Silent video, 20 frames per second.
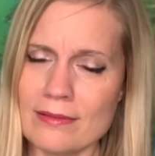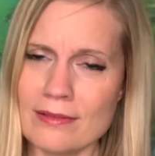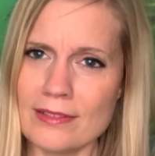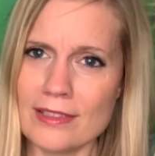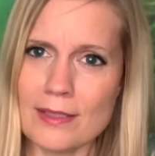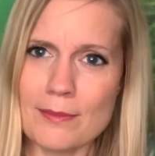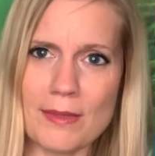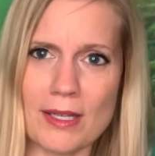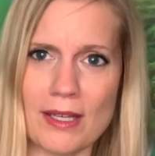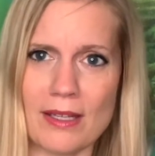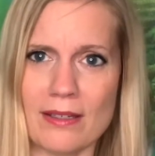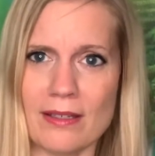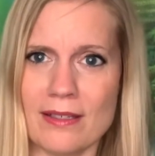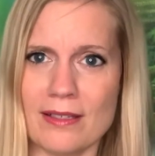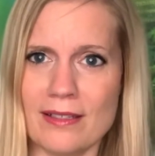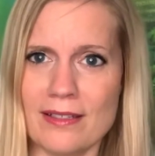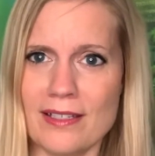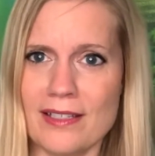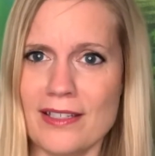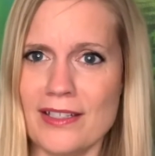Come on,
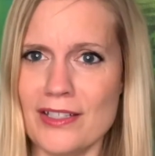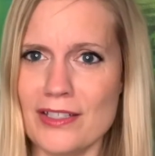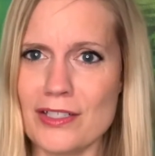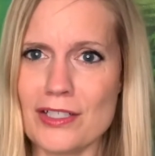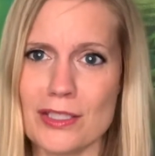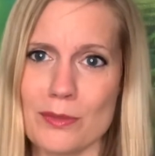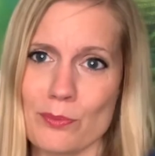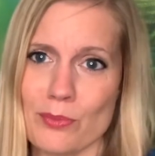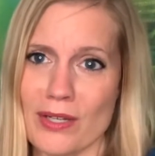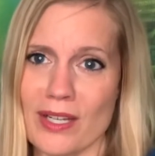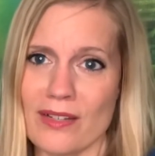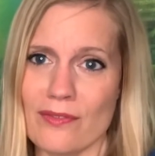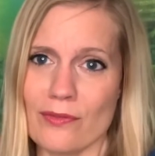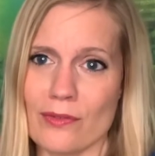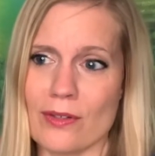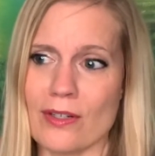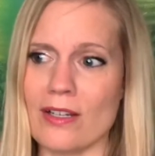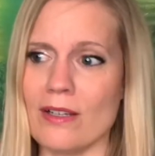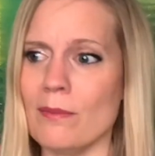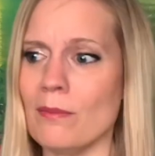just pray
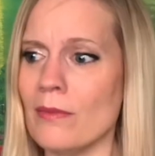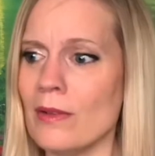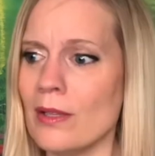for them